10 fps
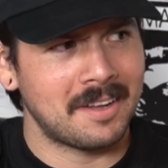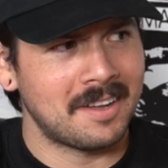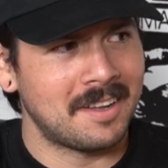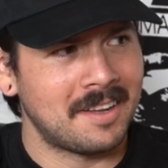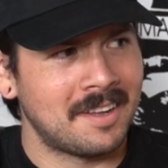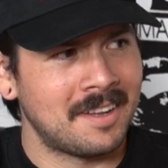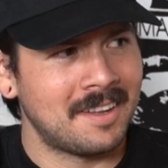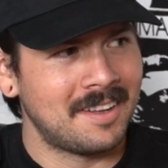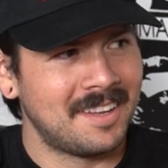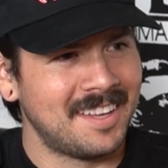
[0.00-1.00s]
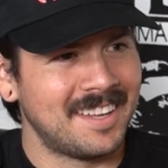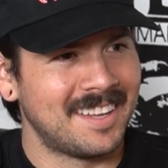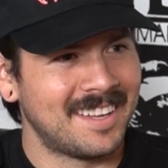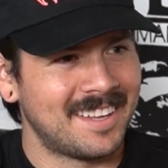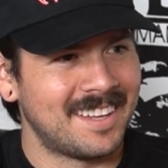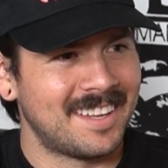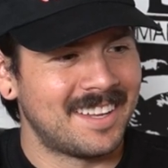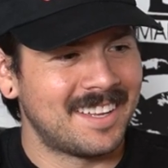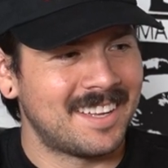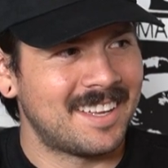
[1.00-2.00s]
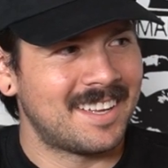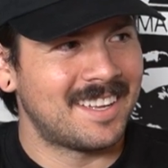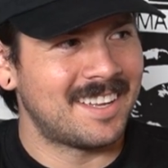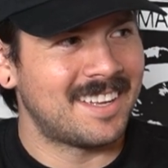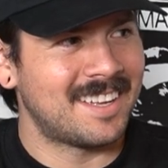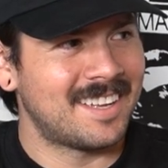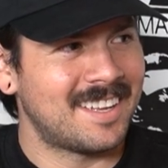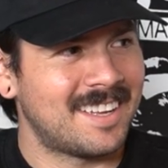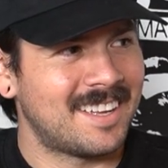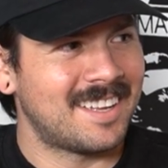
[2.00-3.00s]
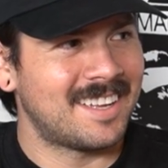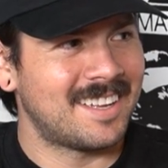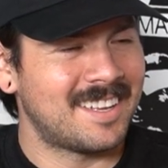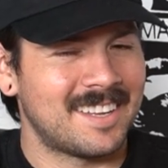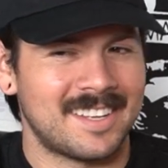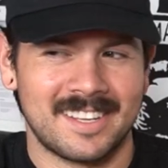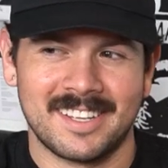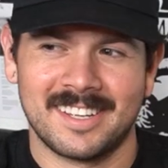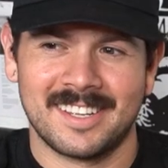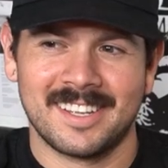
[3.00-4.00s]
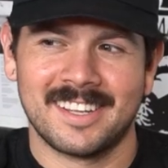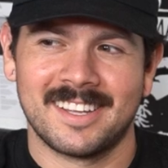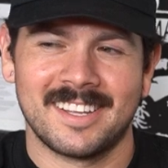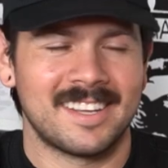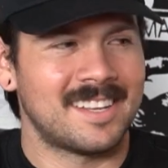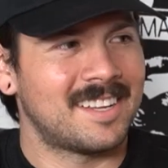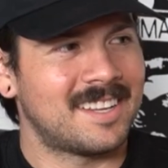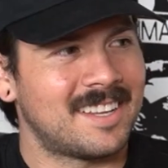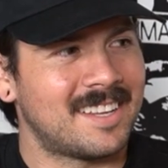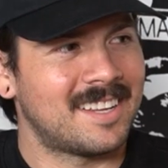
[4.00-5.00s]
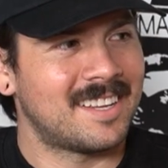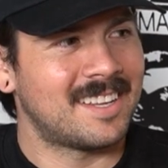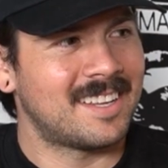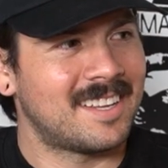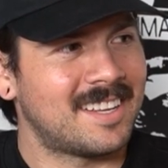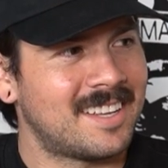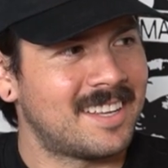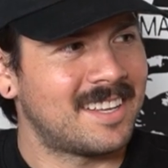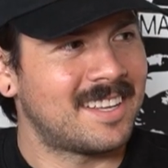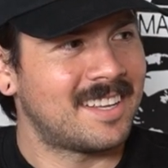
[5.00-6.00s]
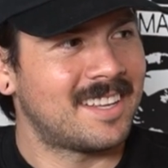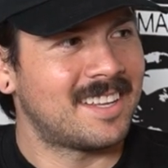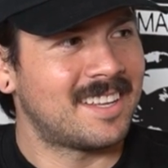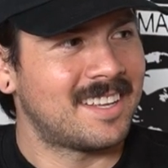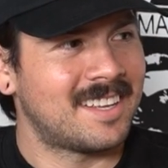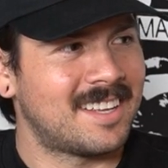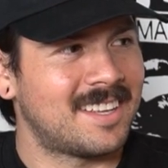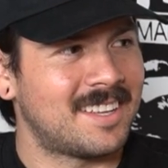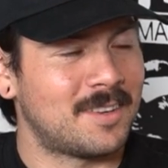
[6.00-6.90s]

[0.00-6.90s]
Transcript: Oh. Yeah, I didn't know where we were at. But no, she wanted to come in with us and sit over there and watch us.